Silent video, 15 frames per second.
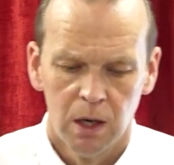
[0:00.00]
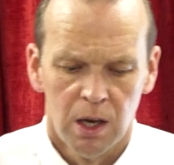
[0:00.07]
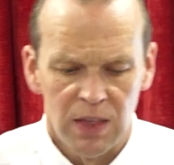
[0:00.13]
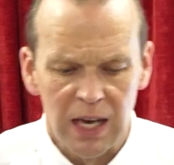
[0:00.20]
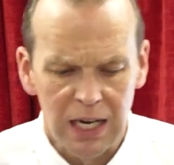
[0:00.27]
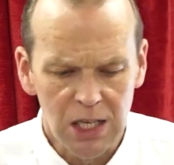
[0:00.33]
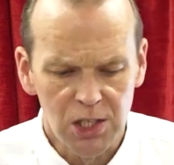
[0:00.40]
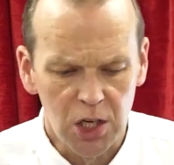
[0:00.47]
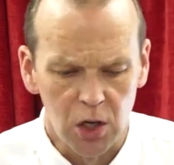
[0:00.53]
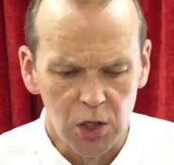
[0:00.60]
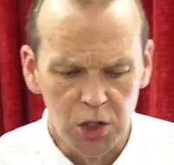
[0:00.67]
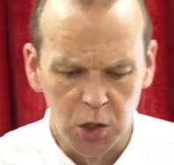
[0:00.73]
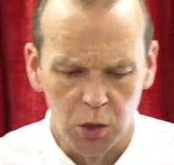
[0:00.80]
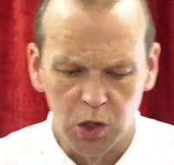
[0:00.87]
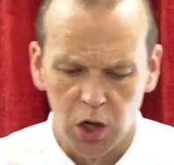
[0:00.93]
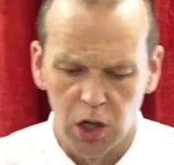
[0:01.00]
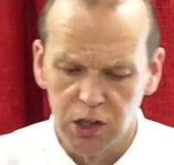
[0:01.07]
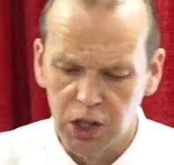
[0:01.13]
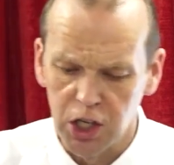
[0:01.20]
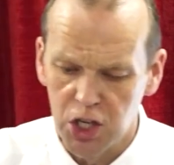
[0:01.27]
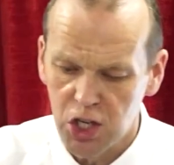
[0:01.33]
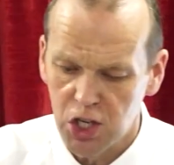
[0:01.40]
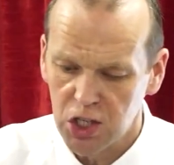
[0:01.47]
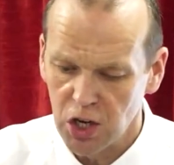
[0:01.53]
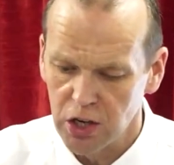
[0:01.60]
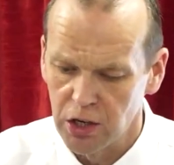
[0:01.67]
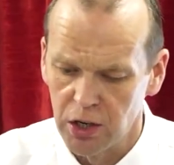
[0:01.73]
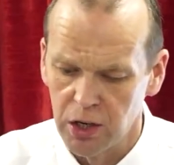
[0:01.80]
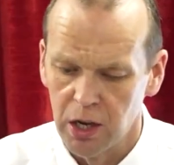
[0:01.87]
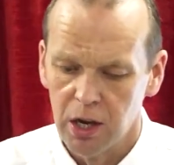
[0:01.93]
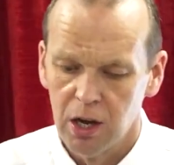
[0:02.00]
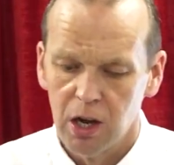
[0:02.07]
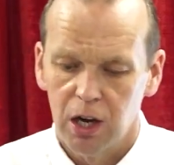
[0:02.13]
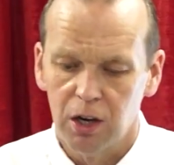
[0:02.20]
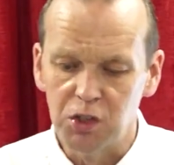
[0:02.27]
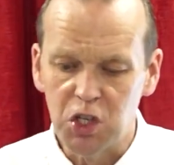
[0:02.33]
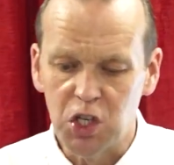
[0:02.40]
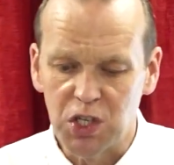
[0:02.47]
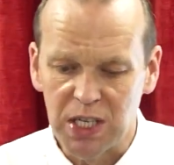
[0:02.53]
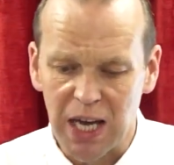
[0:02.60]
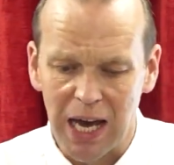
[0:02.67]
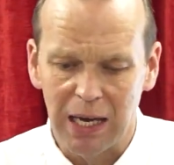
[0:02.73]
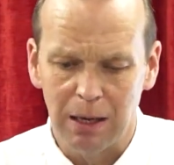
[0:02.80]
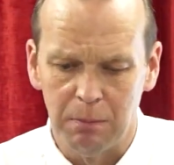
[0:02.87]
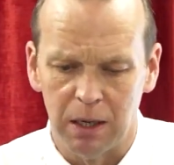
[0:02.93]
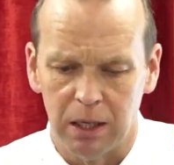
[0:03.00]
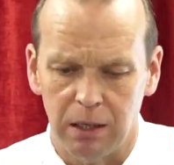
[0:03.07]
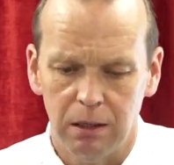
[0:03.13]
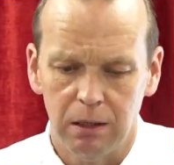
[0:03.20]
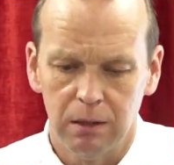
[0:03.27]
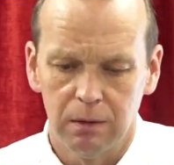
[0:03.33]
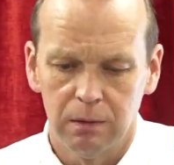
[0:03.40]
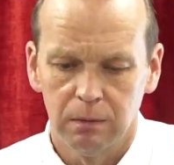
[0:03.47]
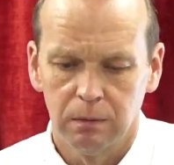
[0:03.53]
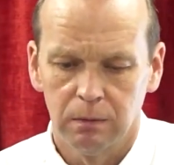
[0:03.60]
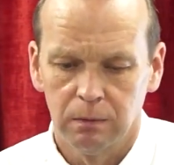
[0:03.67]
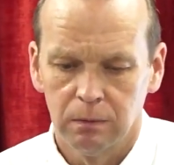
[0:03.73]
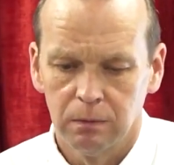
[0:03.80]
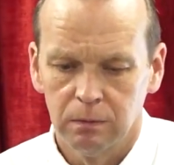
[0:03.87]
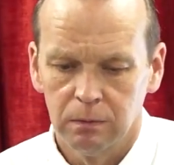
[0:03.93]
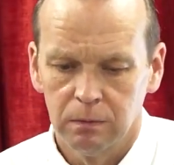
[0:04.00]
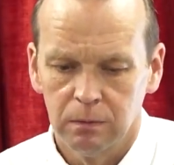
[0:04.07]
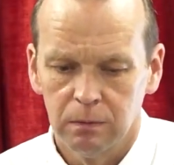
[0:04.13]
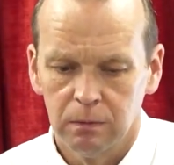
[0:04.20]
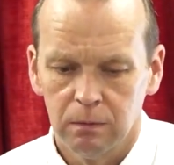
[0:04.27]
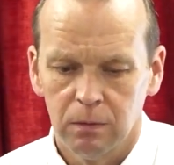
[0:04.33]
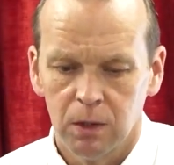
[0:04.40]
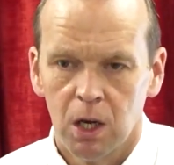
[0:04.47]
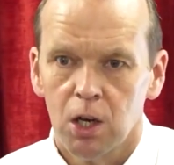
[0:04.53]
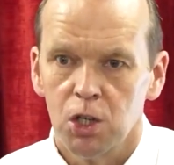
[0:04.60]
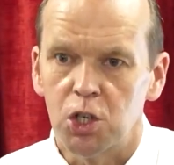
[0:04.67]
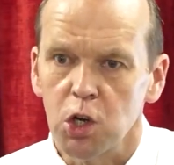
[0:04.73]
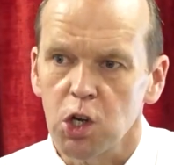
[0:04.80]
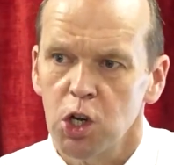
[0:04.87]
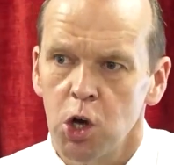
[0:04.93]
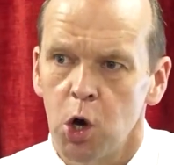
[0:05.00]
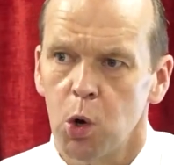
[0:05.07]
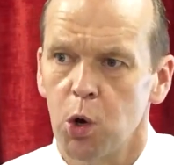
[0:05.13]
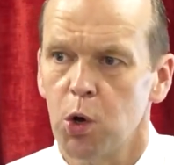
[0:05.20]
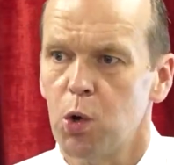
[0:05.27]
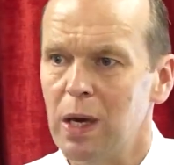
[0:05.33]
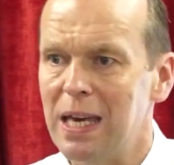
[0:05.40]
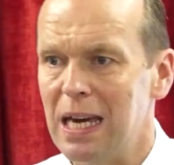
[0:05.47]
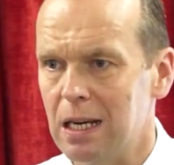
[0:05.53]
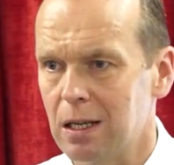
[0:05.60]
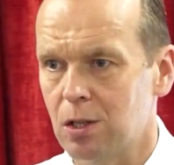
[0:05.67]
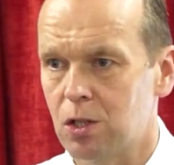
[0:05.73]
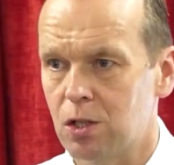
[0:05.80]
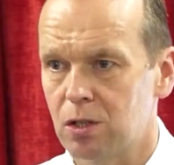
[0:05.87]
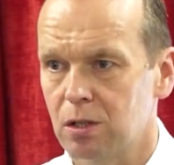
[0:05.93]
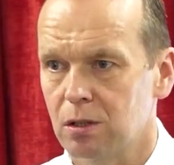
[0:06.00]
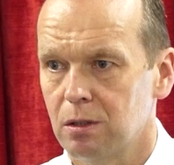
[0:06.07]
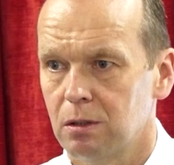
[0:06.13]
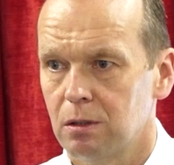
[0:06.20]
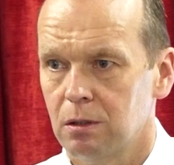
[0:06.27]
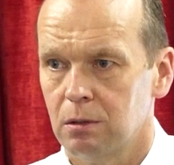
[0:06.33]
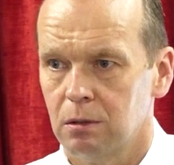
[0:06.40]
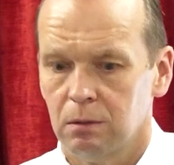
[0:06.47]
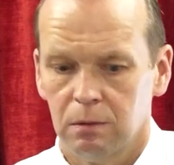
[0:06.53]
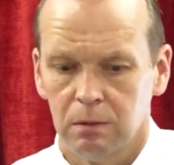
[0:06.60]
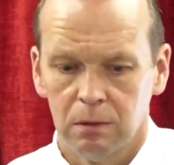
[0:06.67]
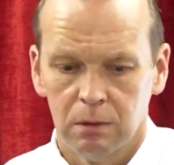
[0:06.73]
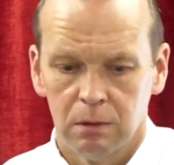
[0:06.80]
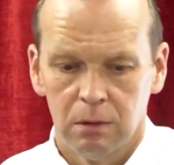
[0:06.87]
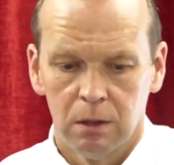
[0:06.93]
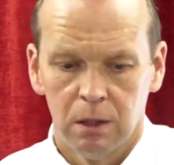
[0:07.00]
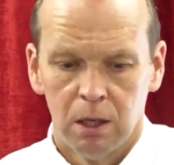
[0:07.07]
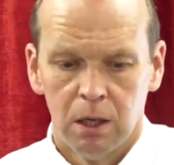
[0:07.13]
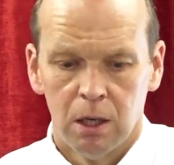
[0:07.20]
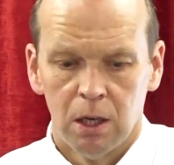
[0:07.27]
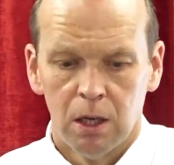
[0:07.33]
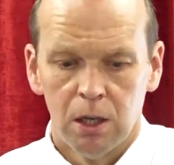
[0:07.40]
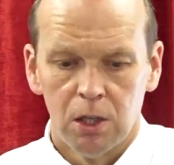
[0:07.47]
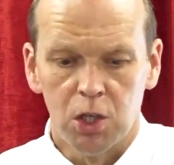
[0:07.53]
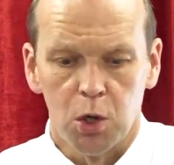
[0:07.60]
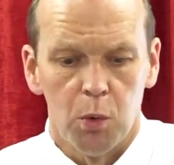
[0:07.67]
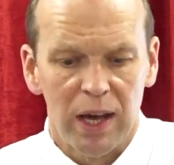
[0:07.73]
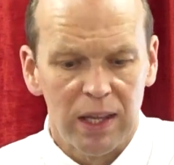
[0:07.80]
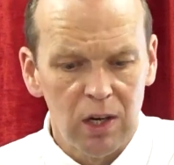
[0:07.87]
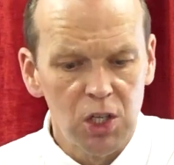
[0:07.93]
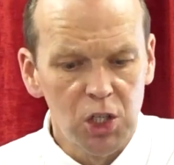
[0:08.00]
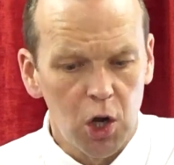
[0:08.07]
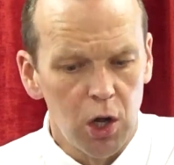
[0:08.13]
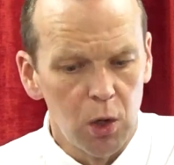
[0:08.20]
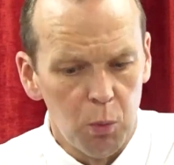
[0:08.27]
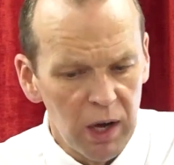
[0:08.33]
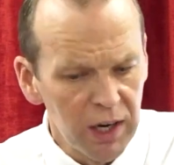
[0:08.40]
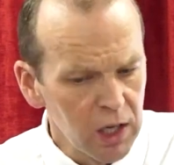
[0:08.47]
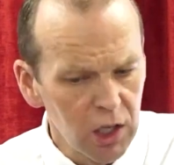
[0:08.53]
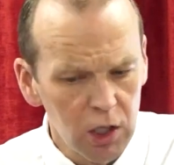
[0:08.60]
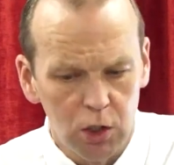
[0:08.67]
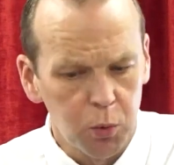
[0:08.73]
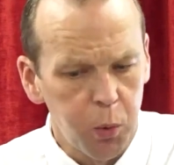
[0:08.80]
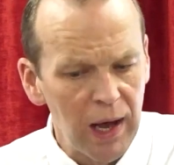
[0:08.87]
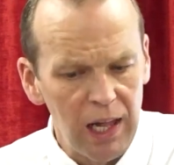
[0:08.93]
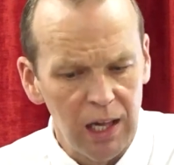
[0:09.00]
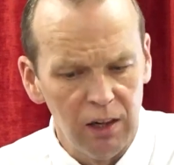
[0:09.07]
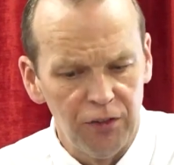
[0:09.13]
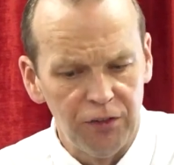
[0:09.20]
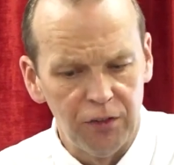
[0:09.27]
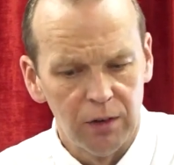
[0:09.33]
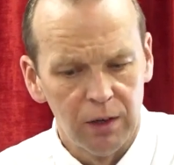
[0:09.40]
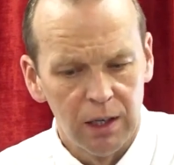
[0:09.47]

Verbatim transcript: Then he's also called the son of Simon. So you know who he is. So whether he's called one of the twelve,